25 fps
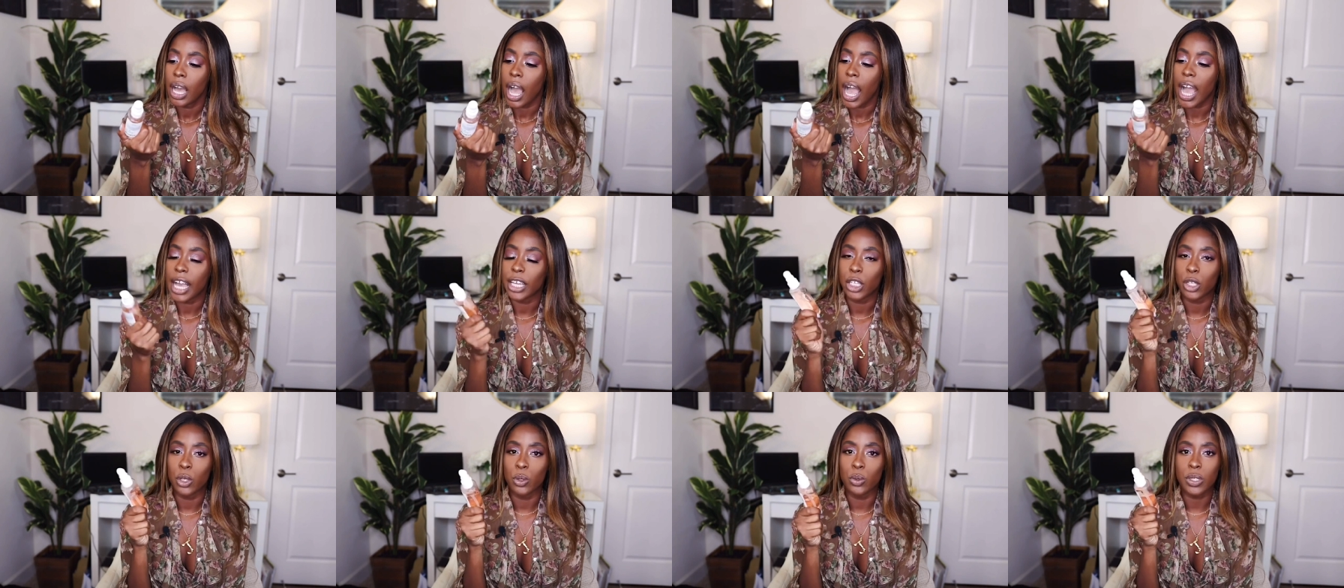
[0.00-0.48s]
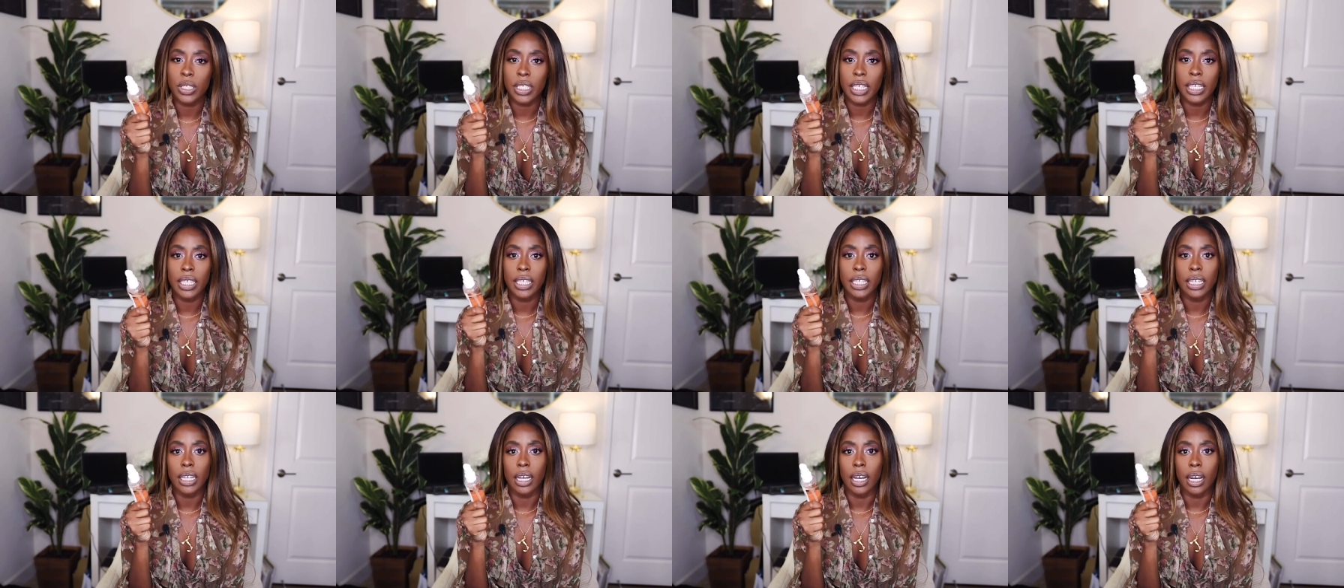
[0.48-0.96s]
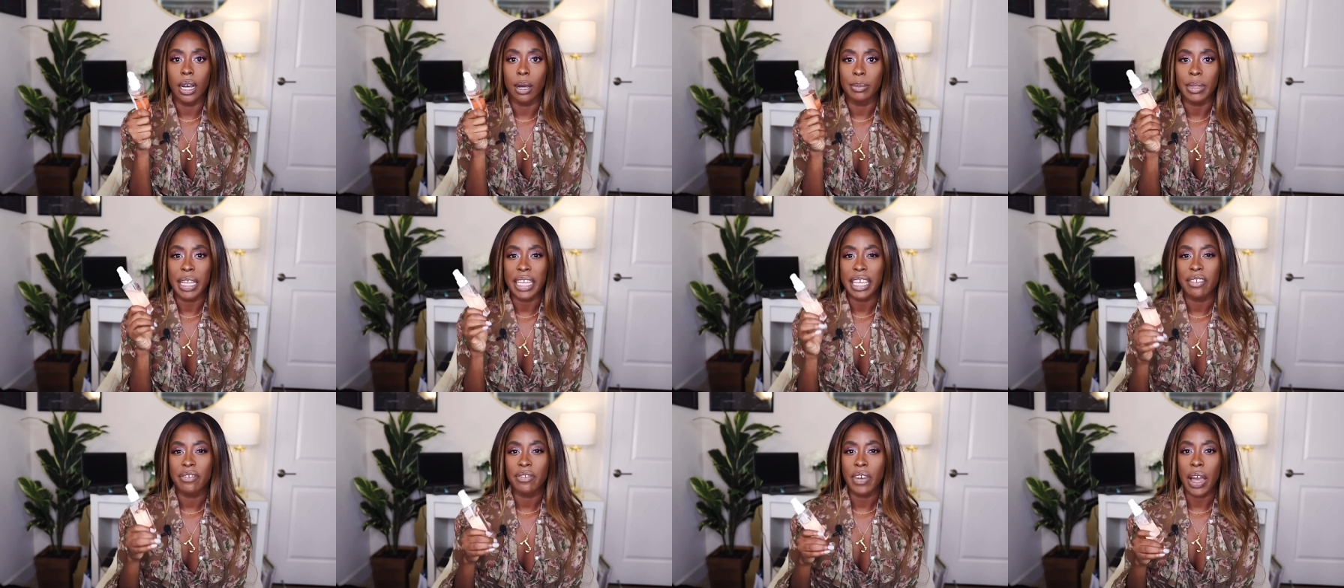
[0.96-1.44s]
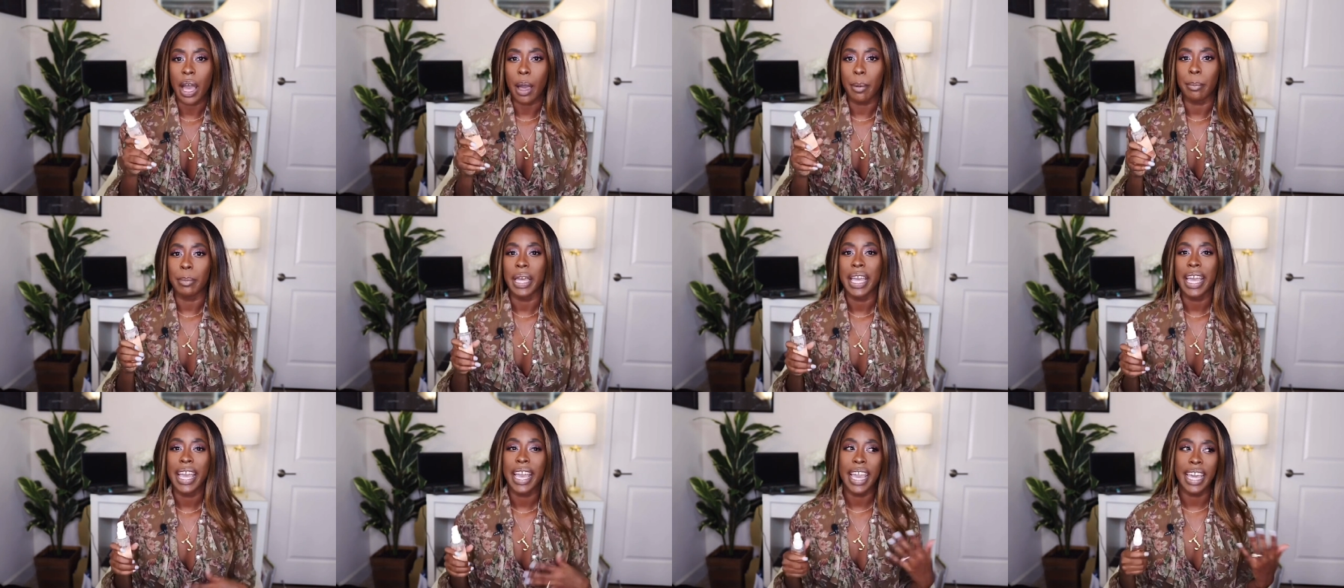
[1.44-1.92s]
I use it like if
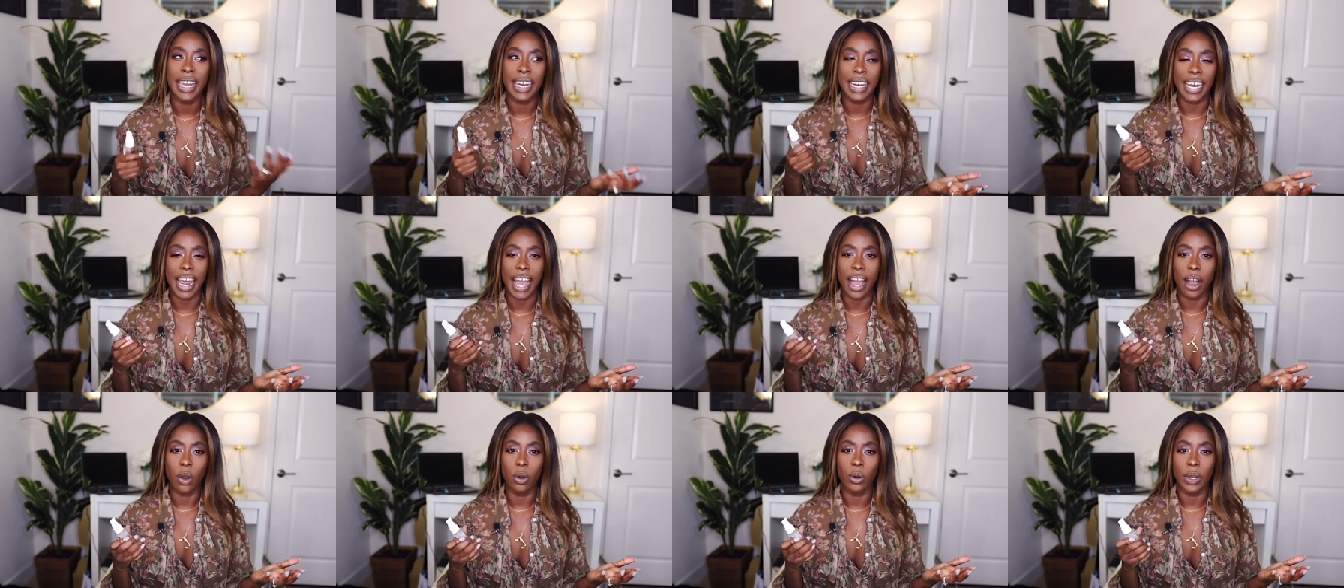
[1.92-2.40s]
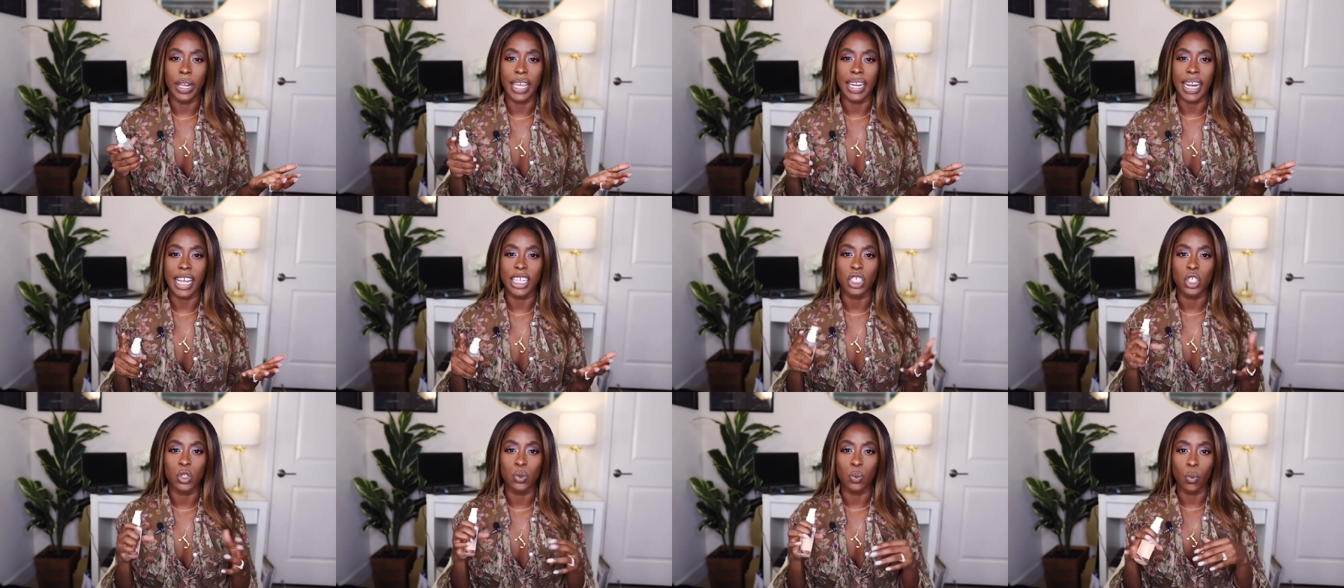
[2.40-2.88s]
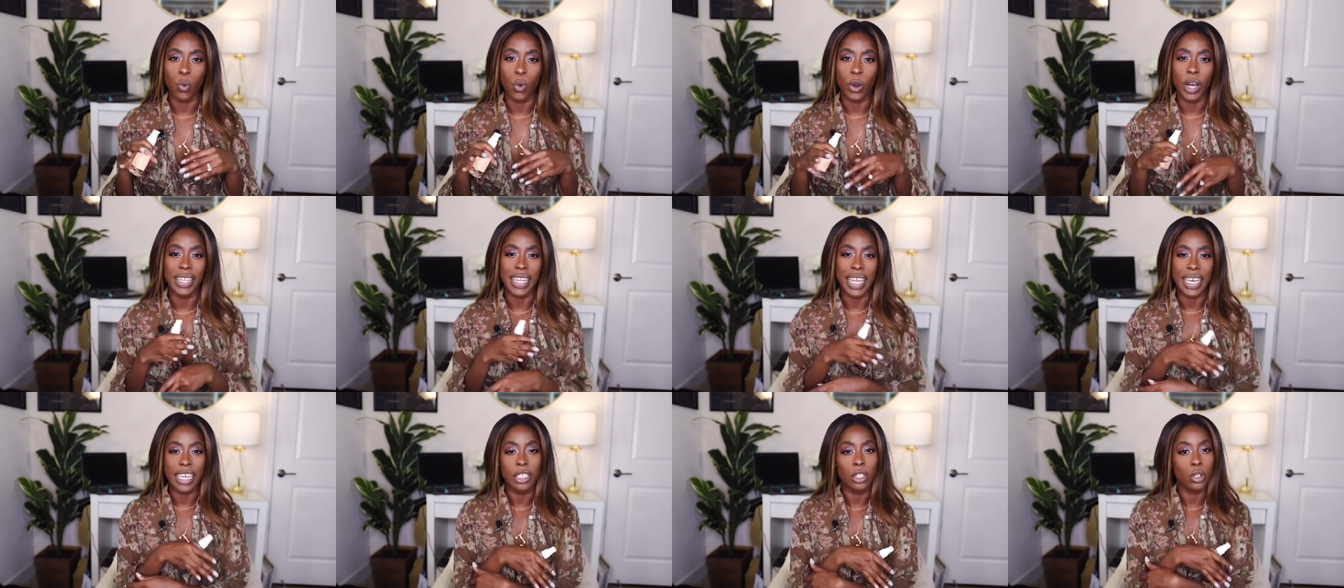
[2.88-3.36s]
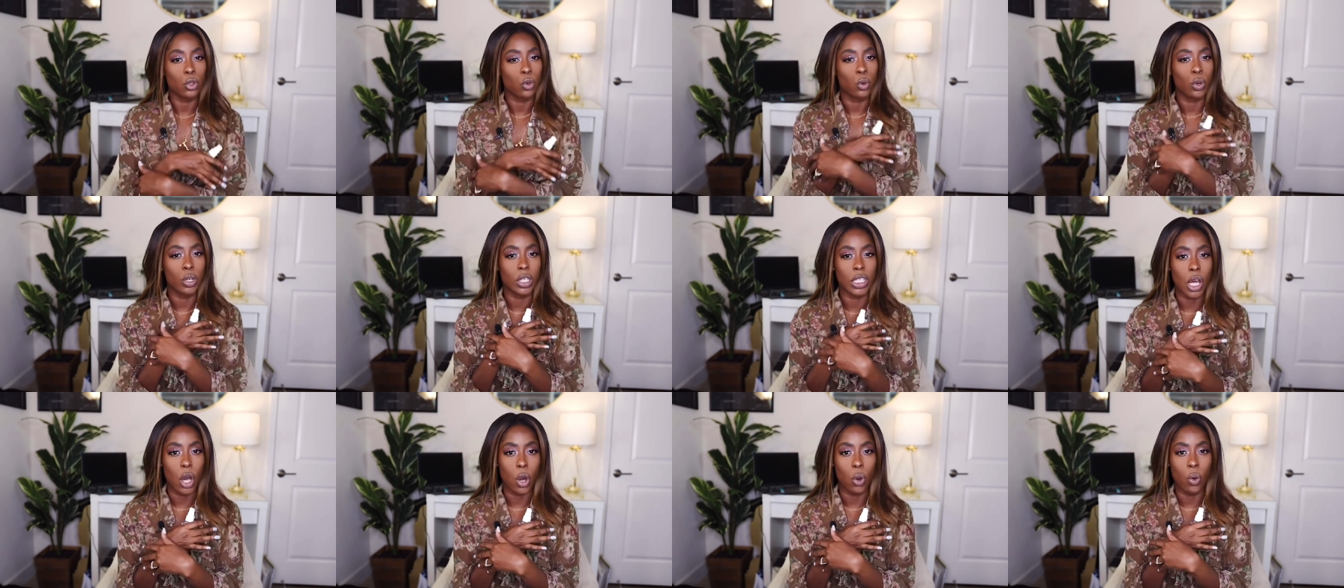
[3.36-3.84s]
I'm headed out and I just want like a little
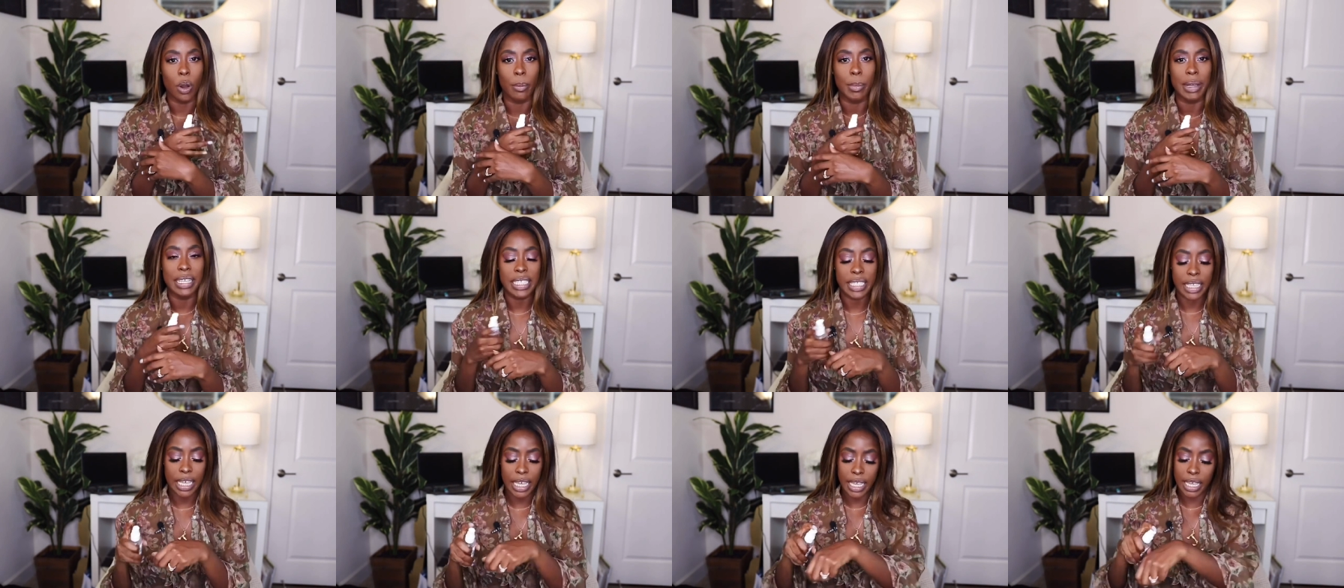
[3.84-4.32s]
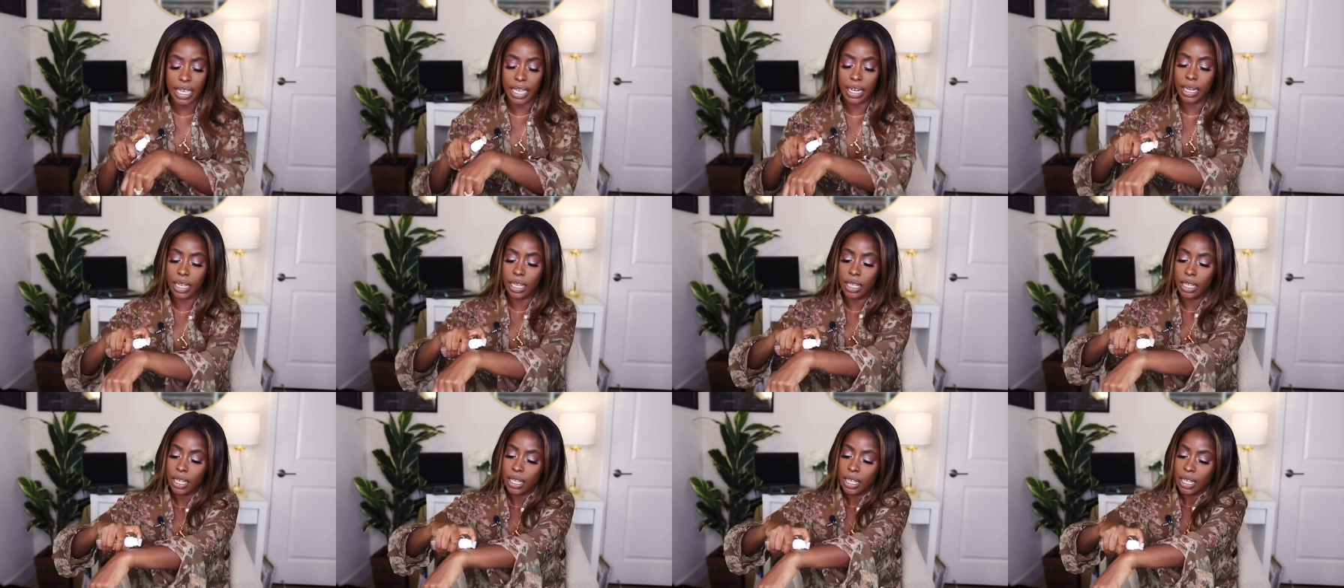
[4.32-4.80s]
glow on my skin.